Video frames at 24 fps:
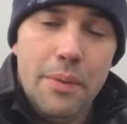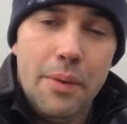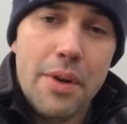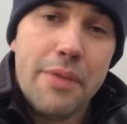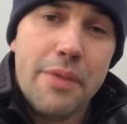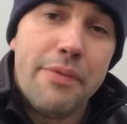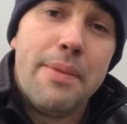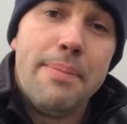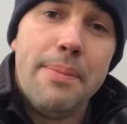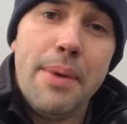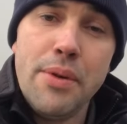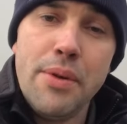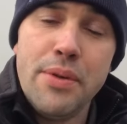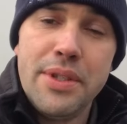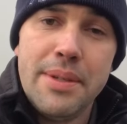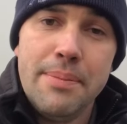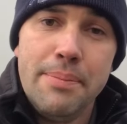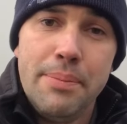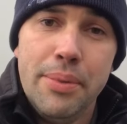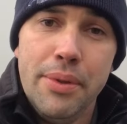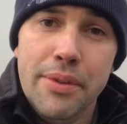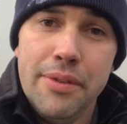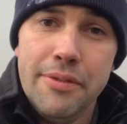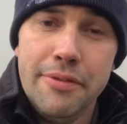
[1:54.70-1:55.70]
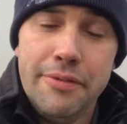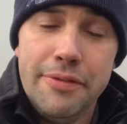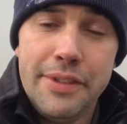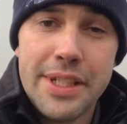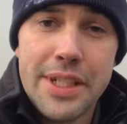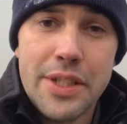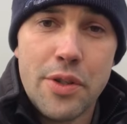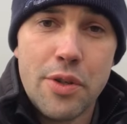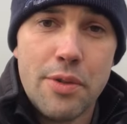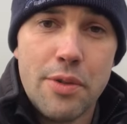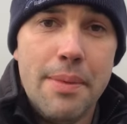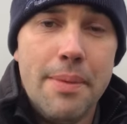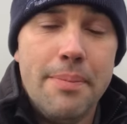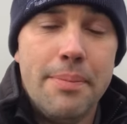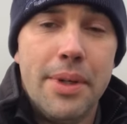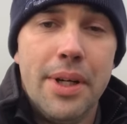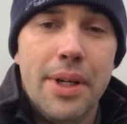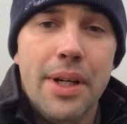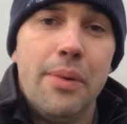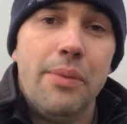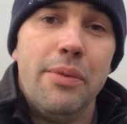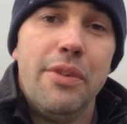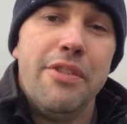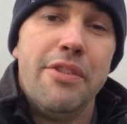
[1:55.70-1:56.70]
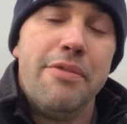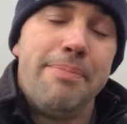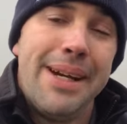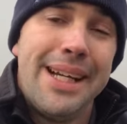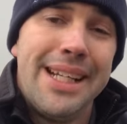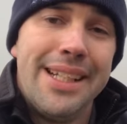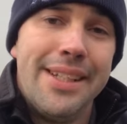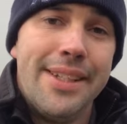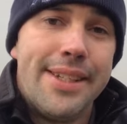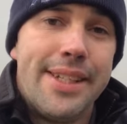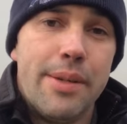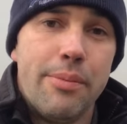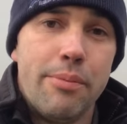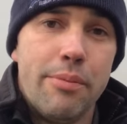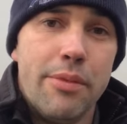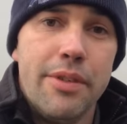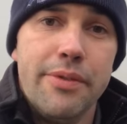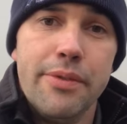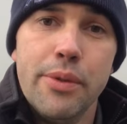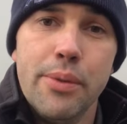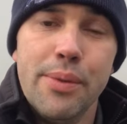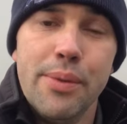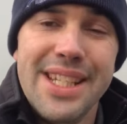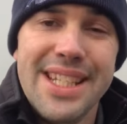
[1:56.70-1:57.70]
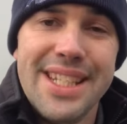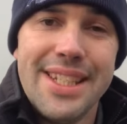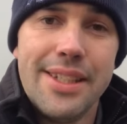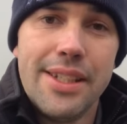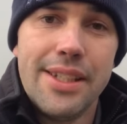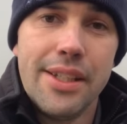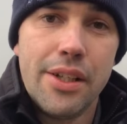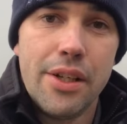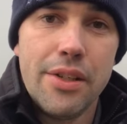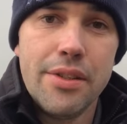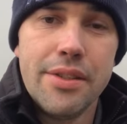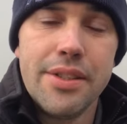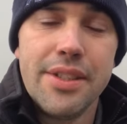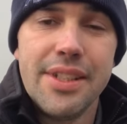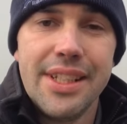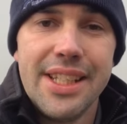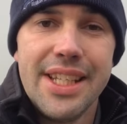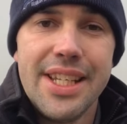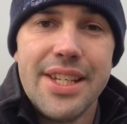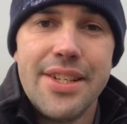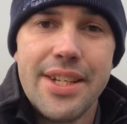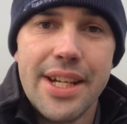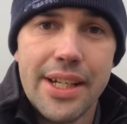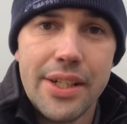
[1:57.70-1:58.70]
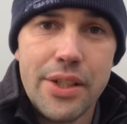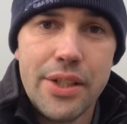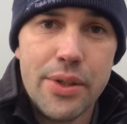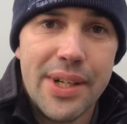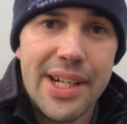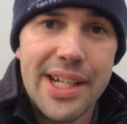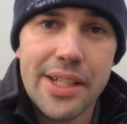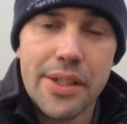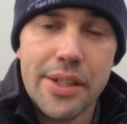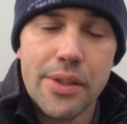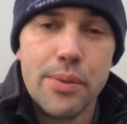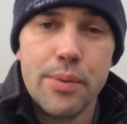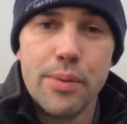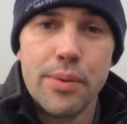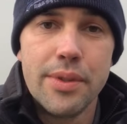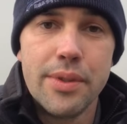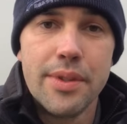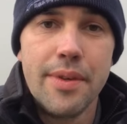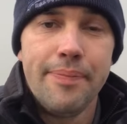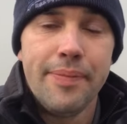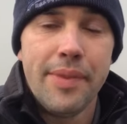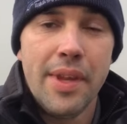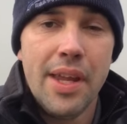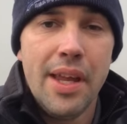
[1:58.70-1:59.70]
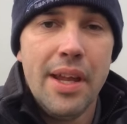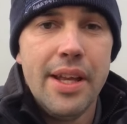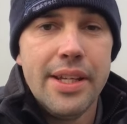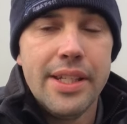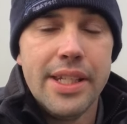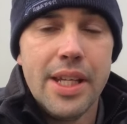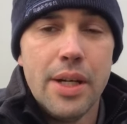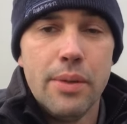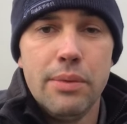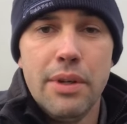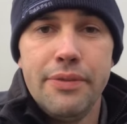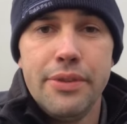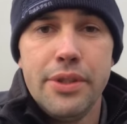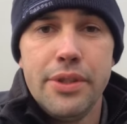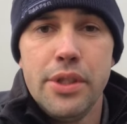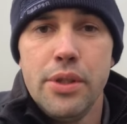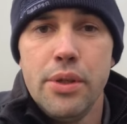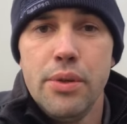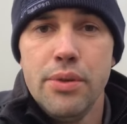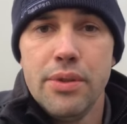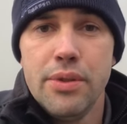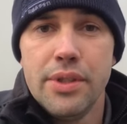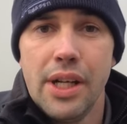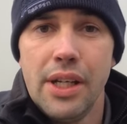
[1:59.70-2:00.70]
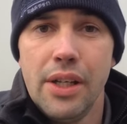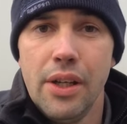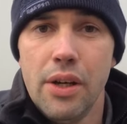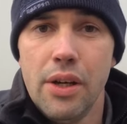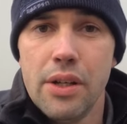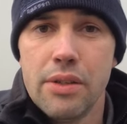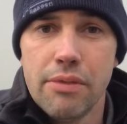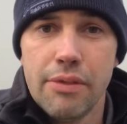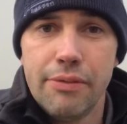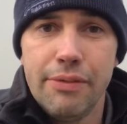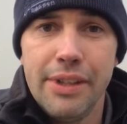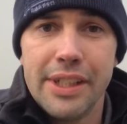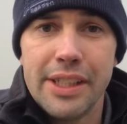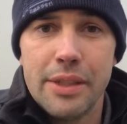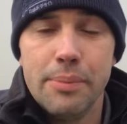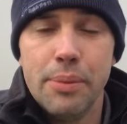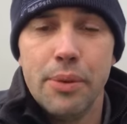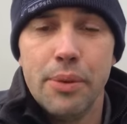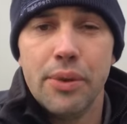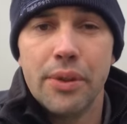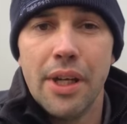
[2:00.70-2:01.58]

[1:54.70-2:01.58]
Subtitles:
One of the most important things to remember with paintless dent removal is to constantly check your angles. Now, whether you use a line reflector